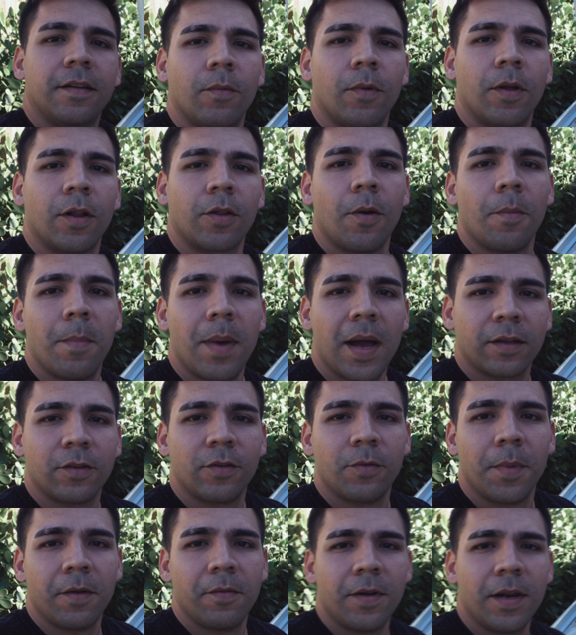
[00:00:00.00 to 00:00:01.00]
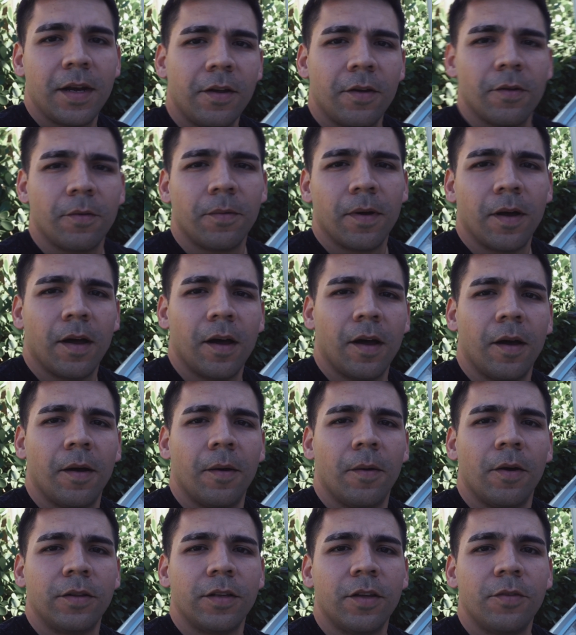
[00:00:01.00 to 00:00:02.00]
Welcome back to my video.
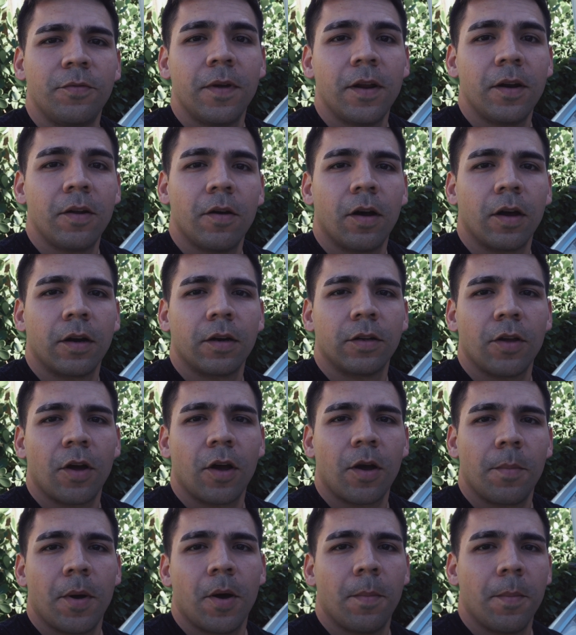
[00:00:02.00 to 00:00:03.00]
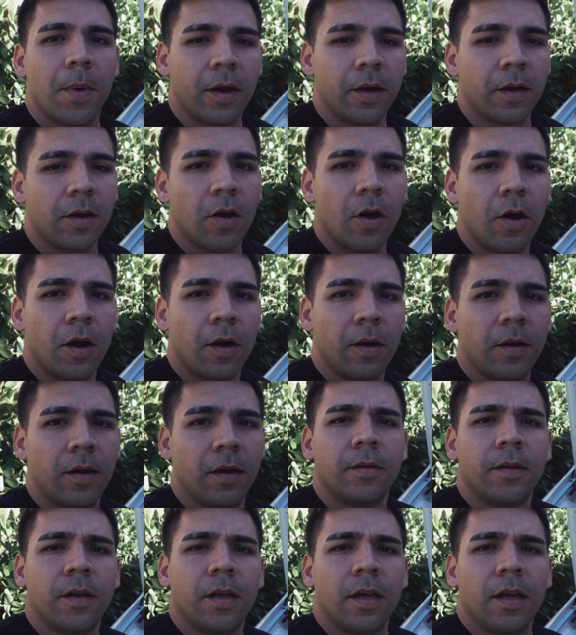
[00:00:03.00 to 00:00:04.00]
On this video I'm gonna talk about my car,
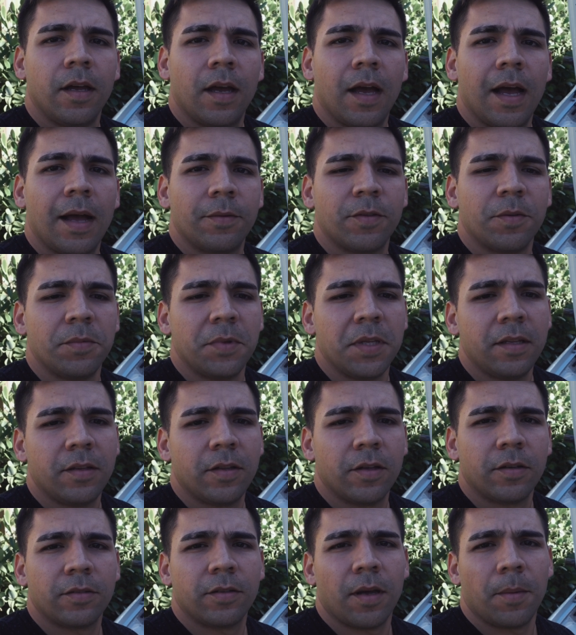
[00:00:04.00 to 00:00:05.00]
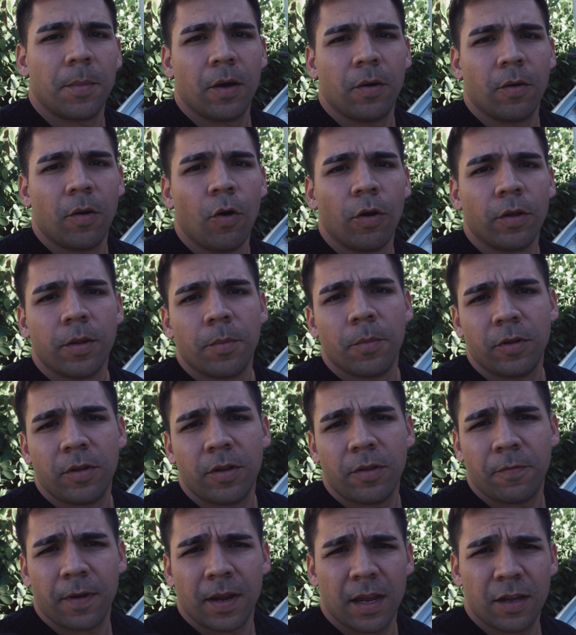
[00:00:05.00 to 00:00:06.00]
have some details about all the
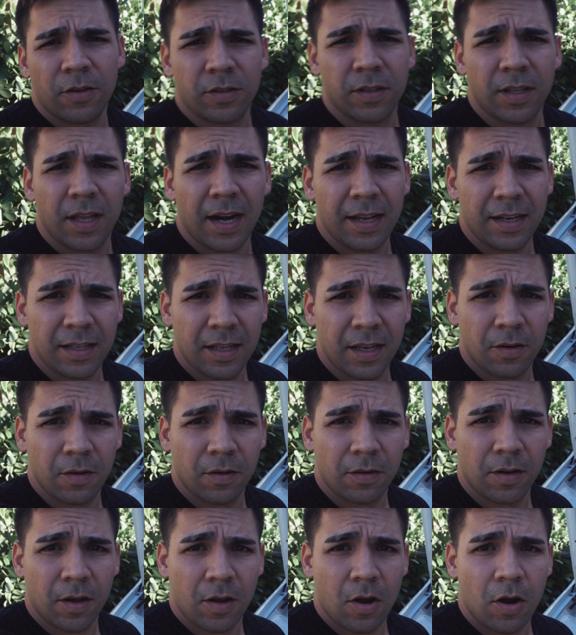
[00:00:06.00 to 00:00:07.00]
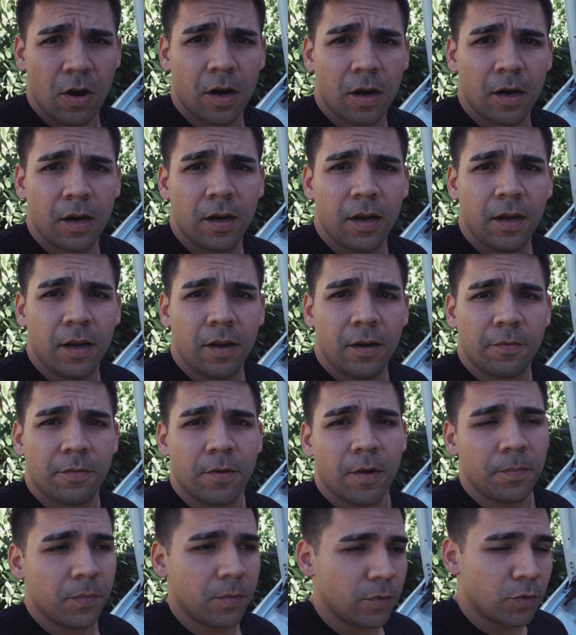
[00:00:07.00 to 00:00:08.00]
modification that I did on the car,
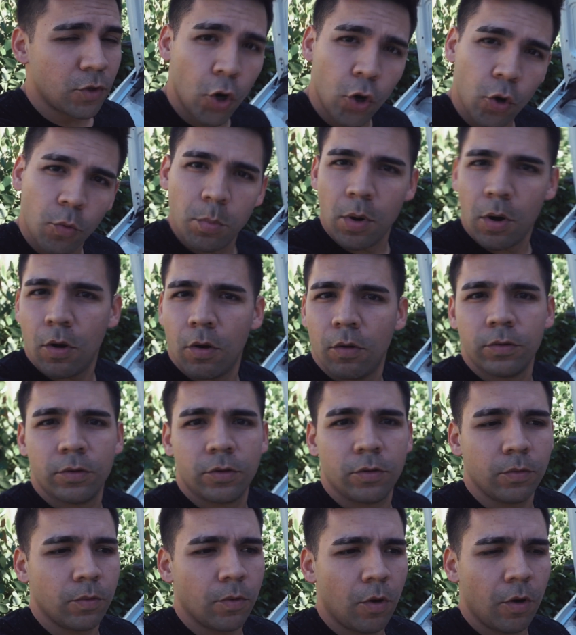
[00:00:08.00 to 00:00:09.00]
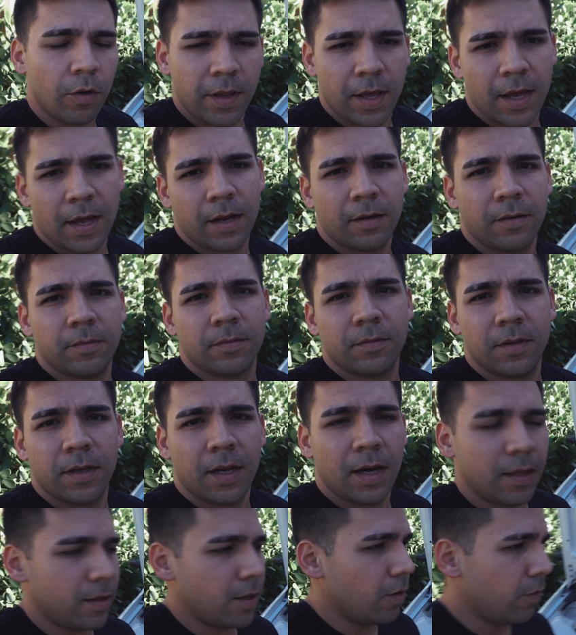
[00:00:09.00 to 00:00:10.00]
from turbo to all that
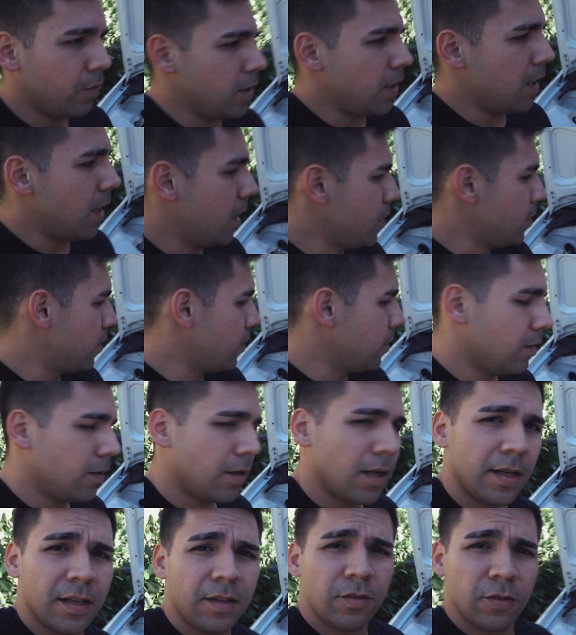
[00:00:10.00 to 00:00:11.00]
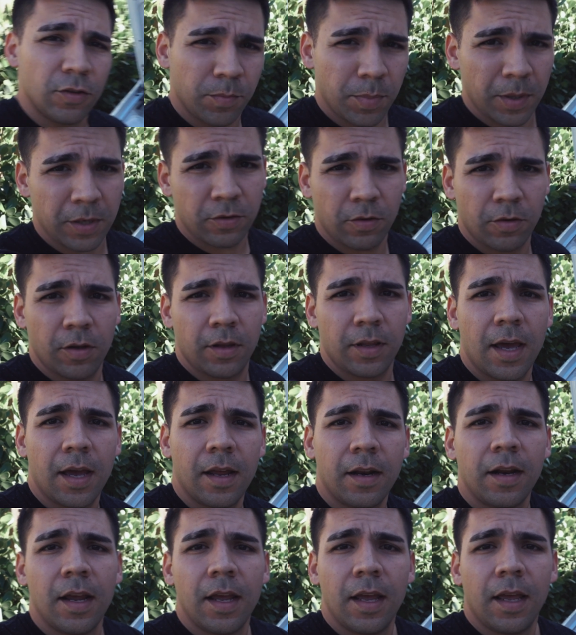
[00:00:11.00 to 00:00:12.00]
I did on the engine and the suspension, all
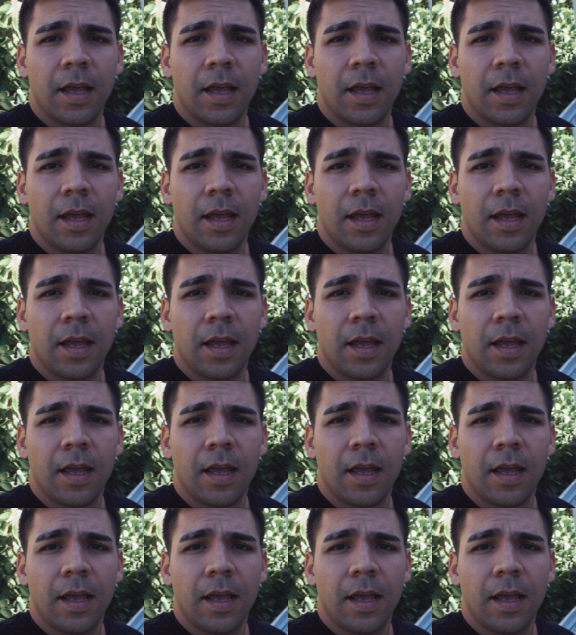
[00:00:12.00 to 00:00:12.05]
that.